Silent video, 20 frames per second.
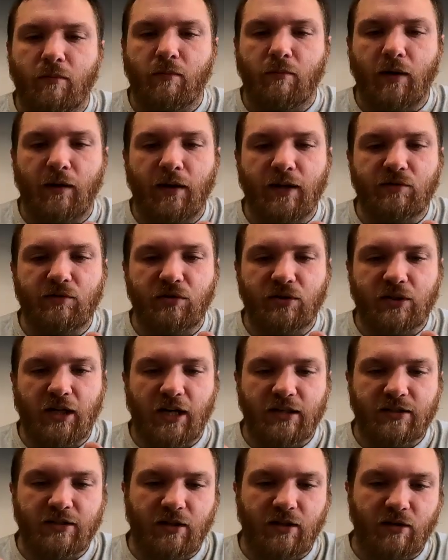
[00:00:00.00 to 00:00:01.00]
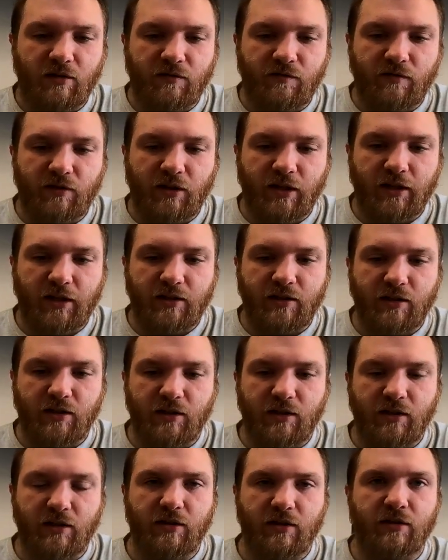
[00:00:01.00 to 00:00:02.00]
But this one's got a ton of flake.
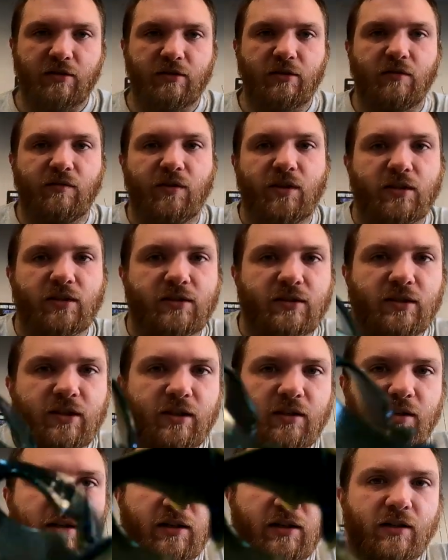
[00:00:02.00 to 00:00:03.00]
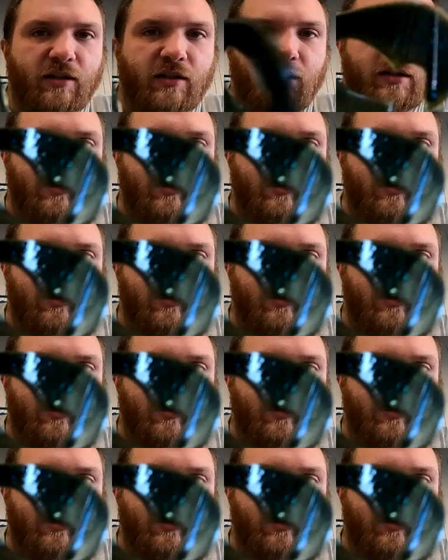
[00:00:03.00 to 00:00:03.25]
See if you can see in there.